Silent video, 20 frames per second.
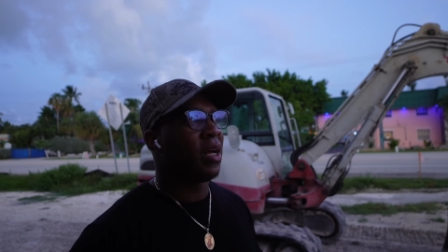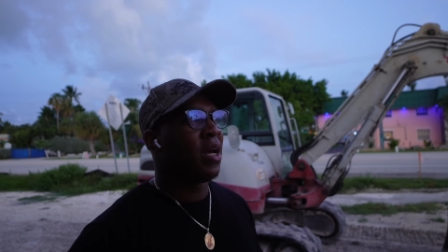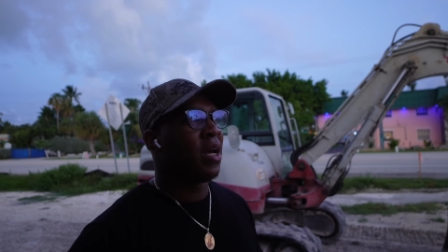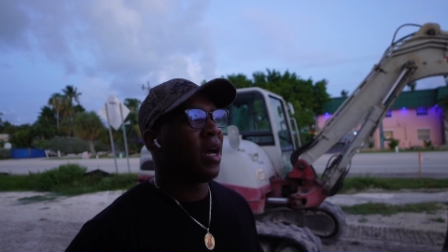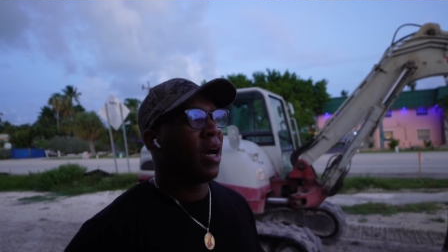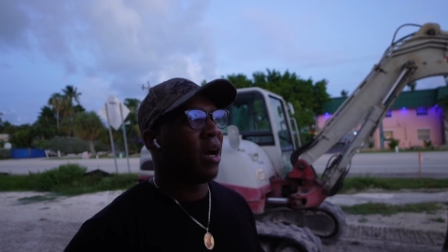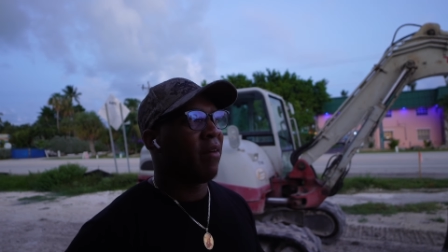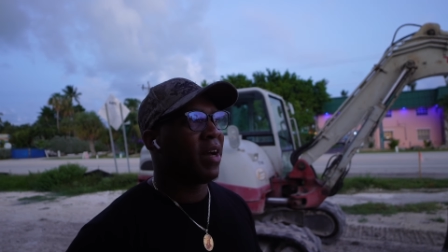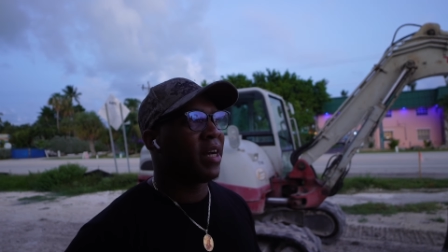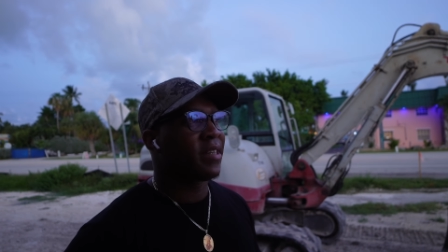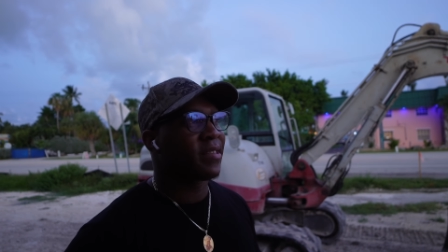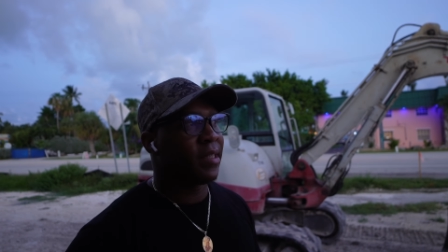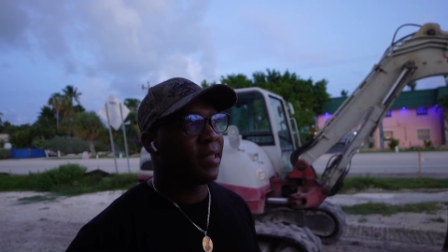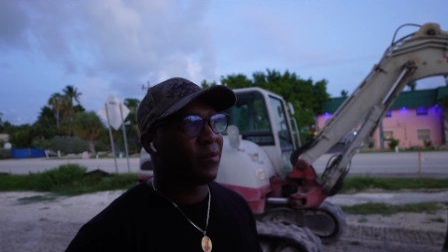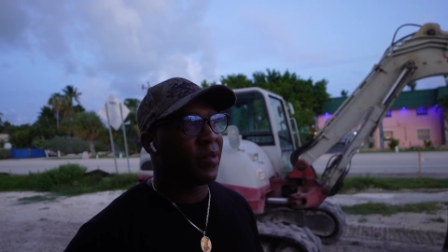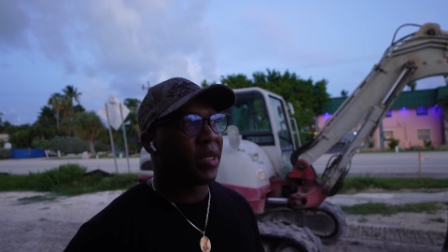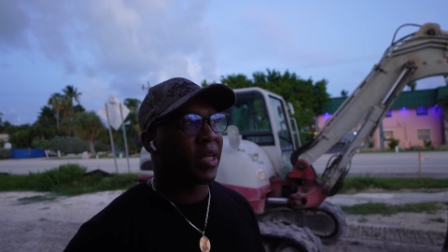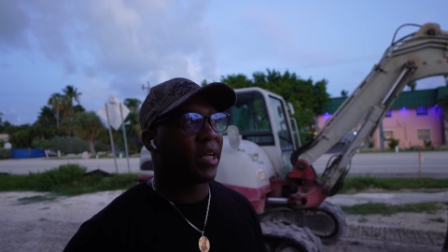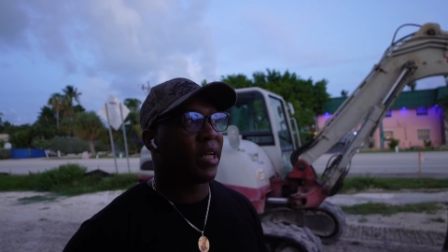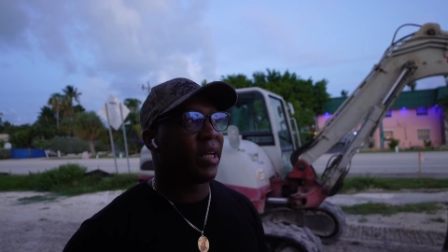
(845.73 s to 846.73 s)
I've had
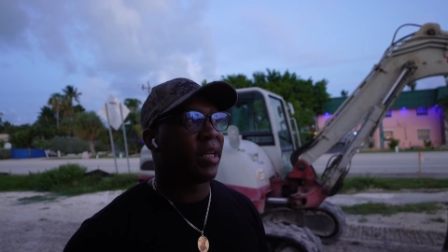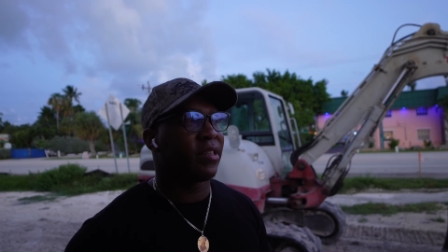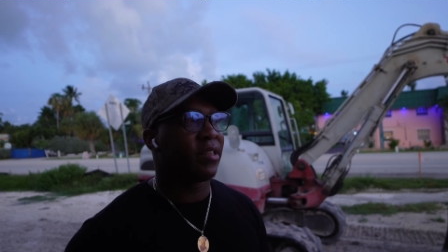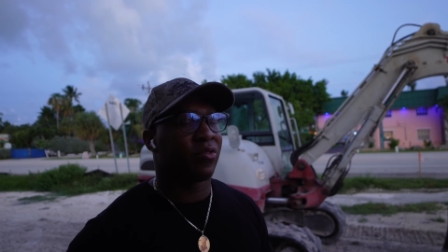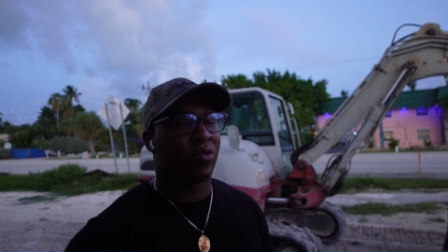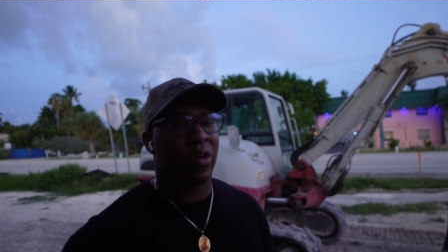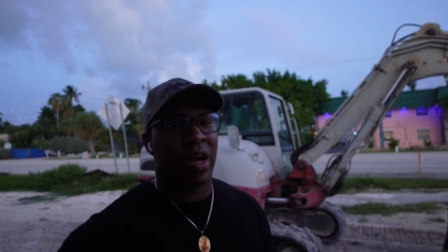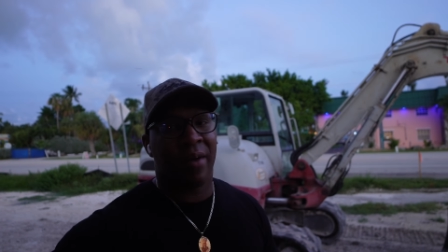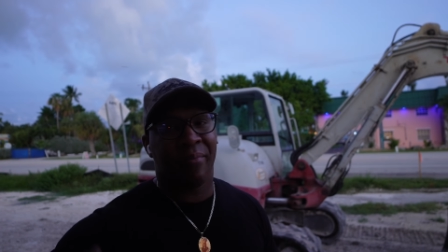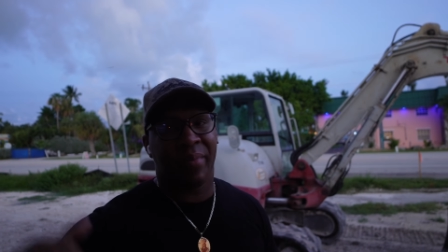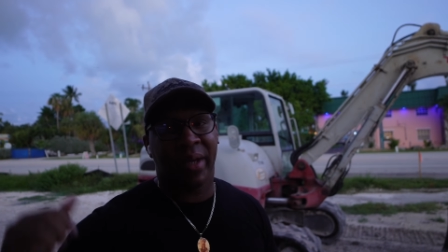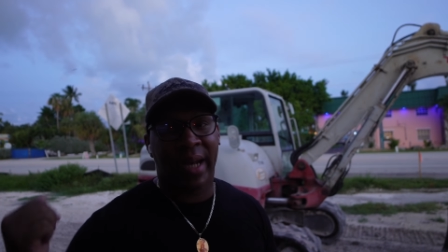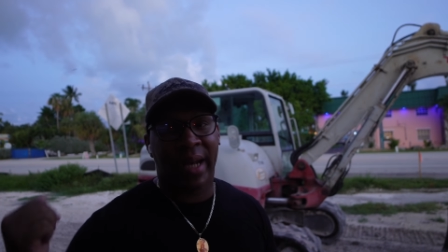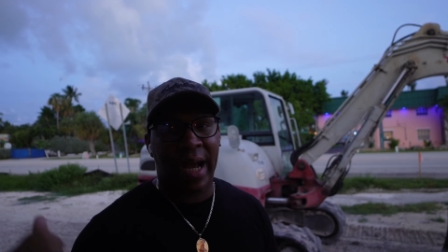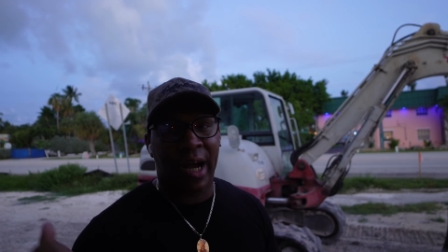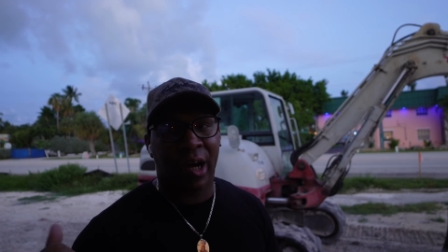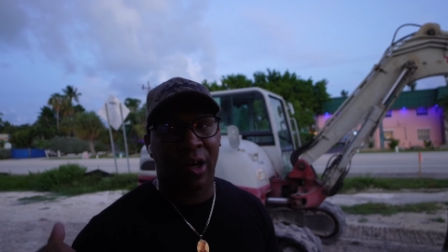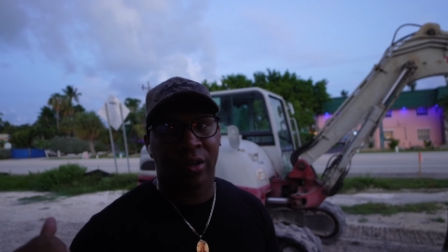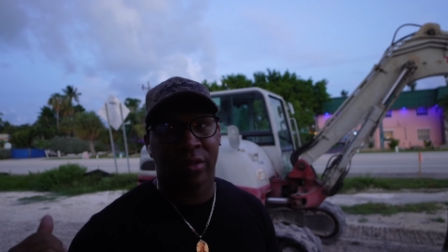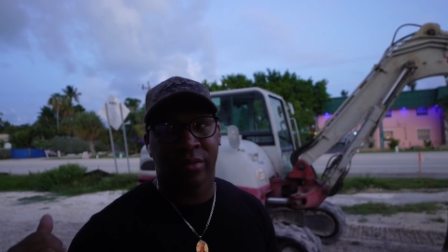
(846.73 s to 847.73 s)
some weekends where I've been
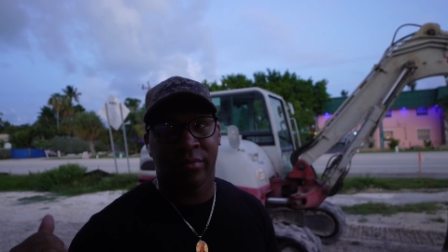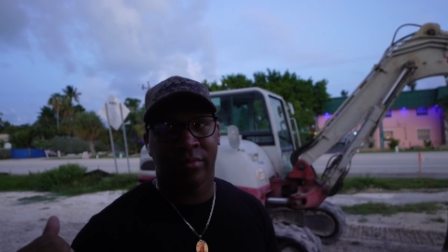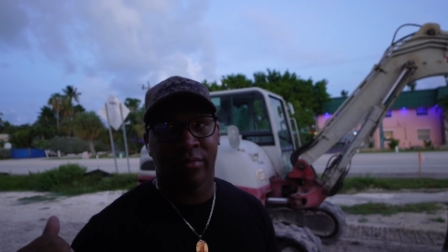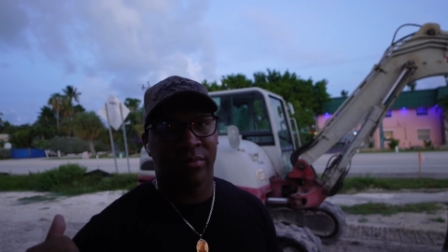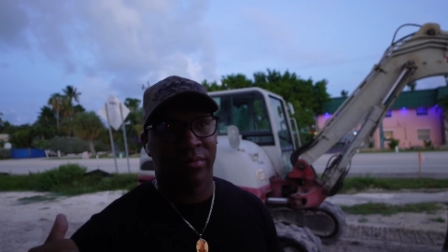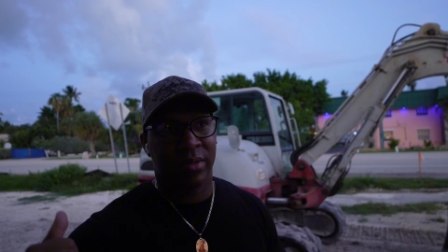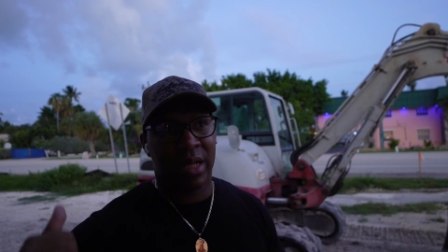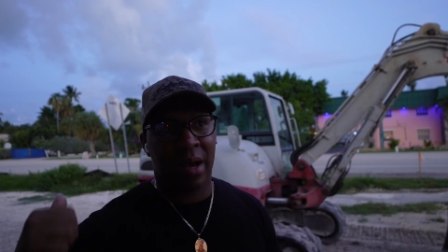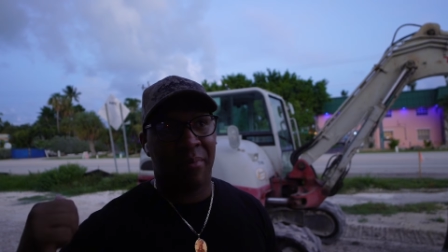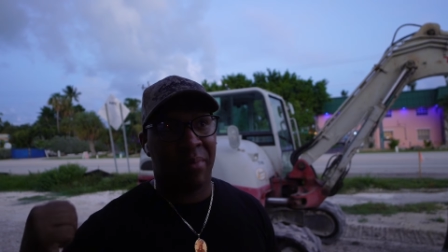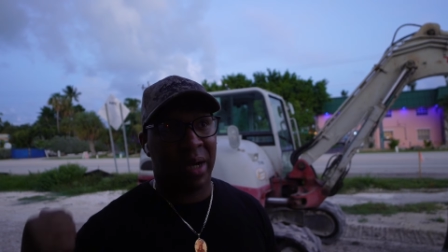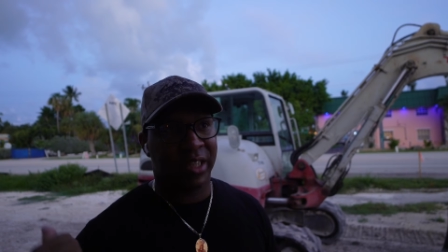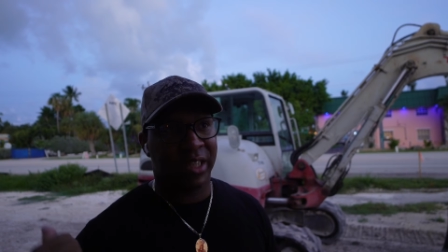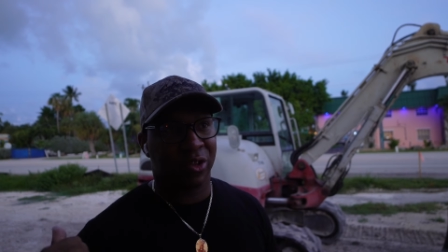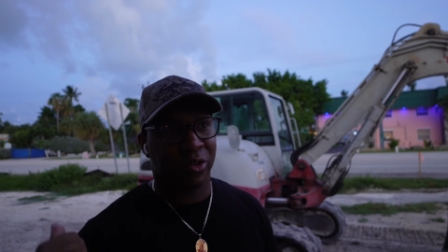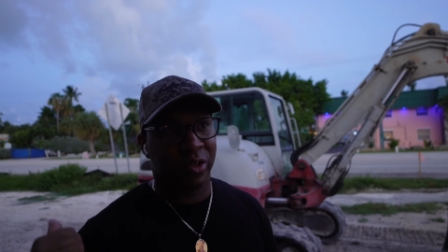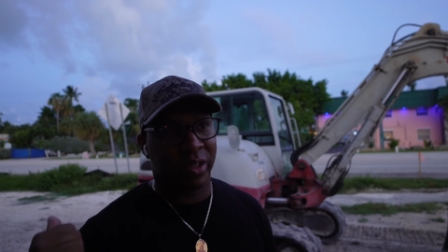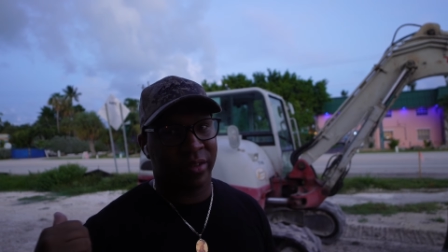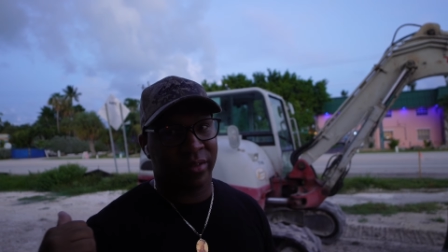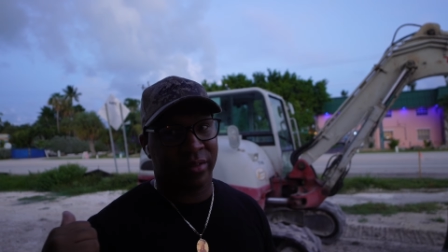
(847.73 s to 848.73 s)
out, not by
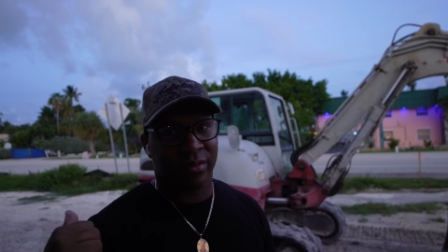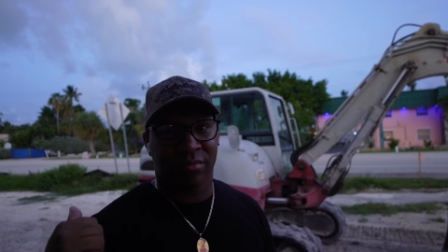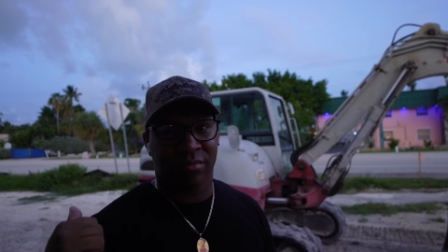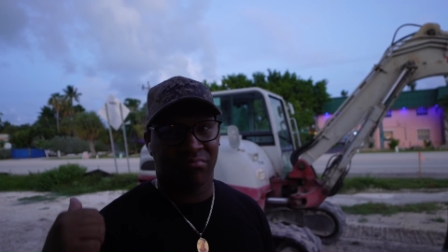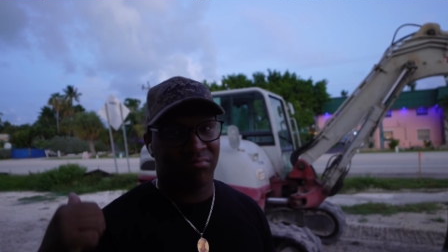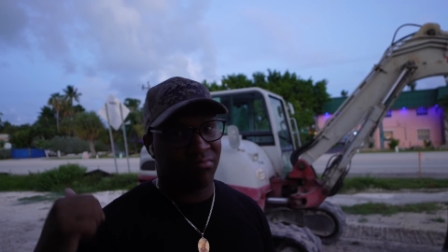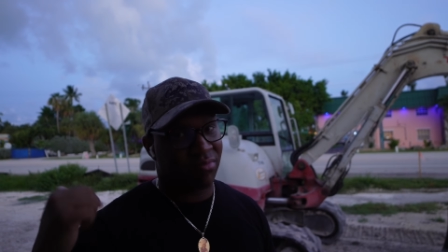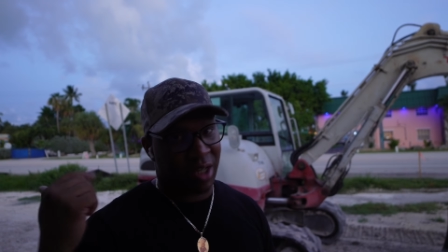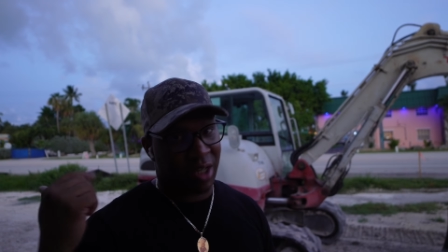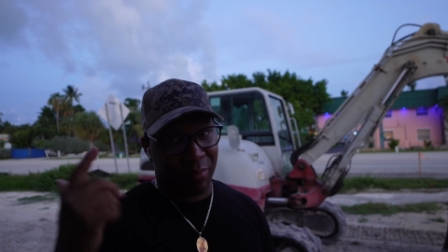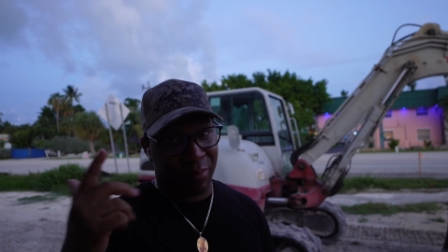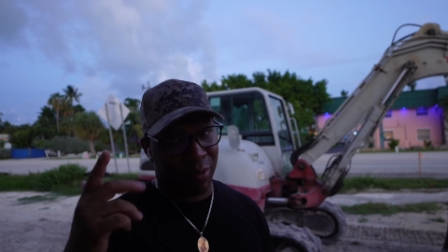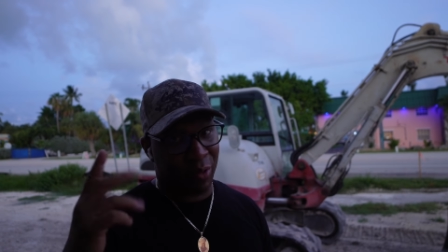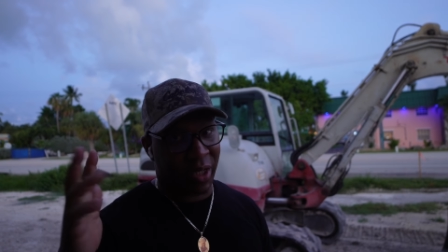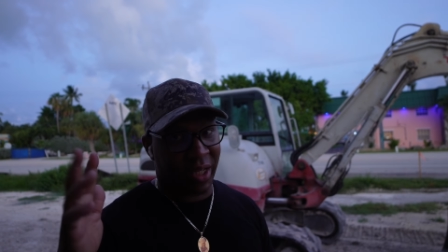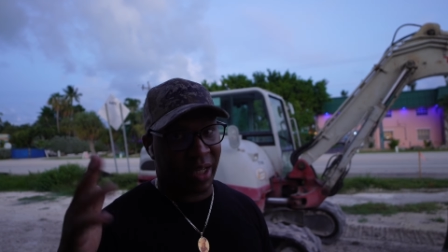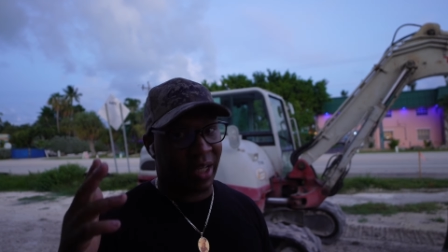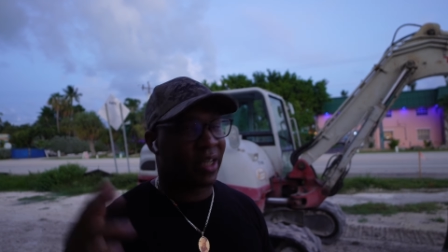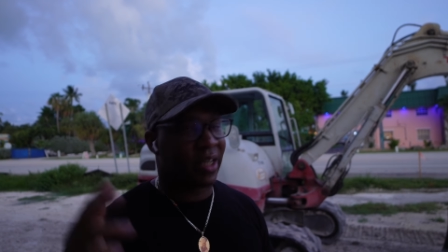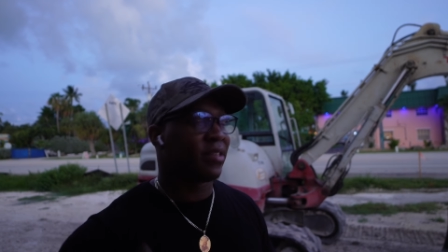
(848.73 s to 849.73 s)
choice, a couple
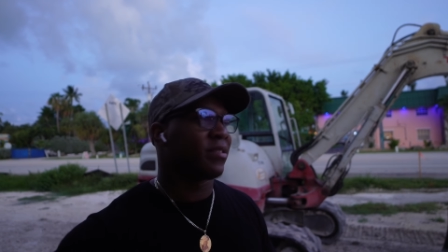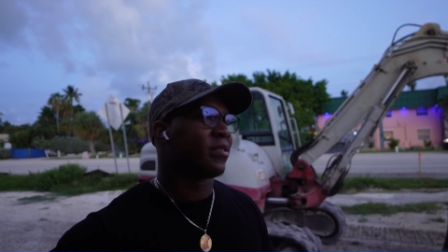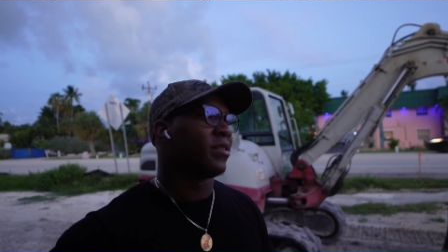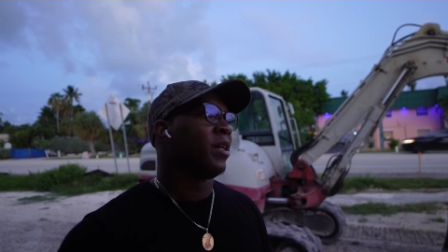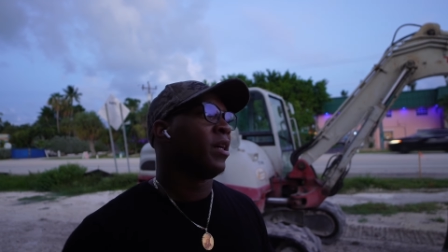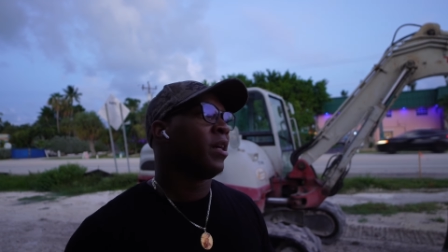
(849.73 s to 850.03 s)
weekends.